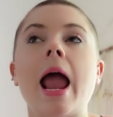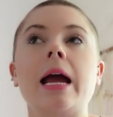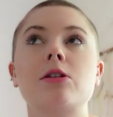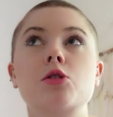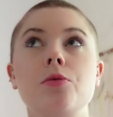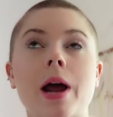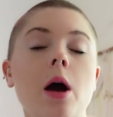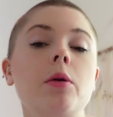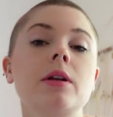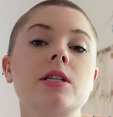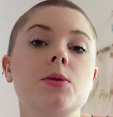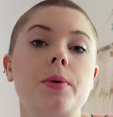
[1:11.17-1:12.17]
And so now
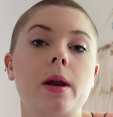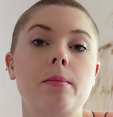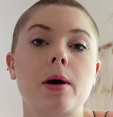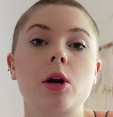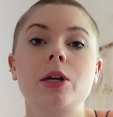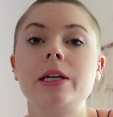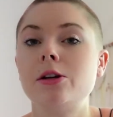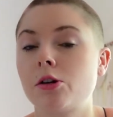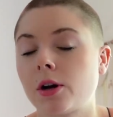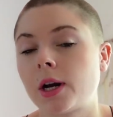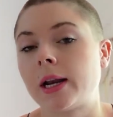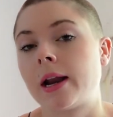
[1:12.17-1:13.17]
it's been about a year
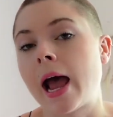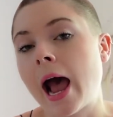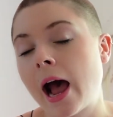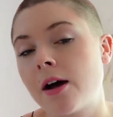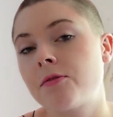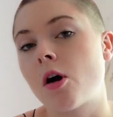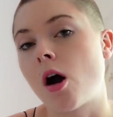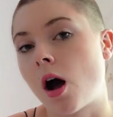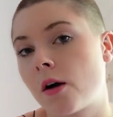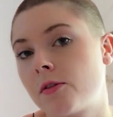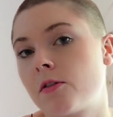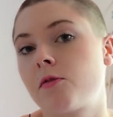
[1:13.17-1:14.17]
and a half
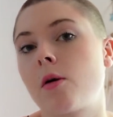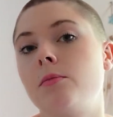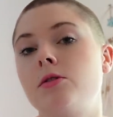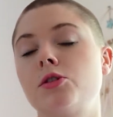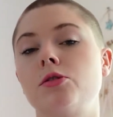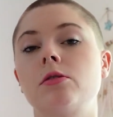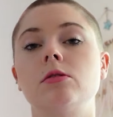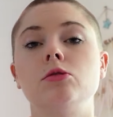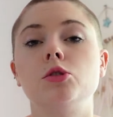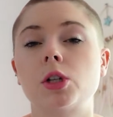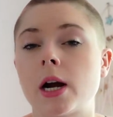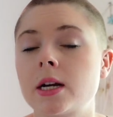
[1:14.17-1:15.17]
off of pharmaceutical
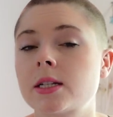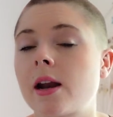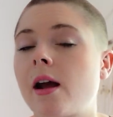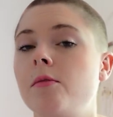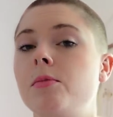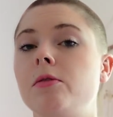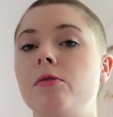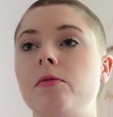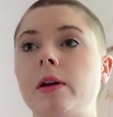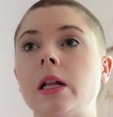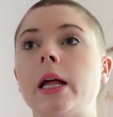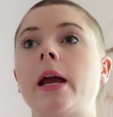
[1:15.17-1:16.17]
drugs, and I've been
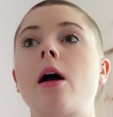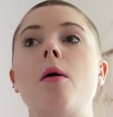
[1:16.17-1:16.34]
feeling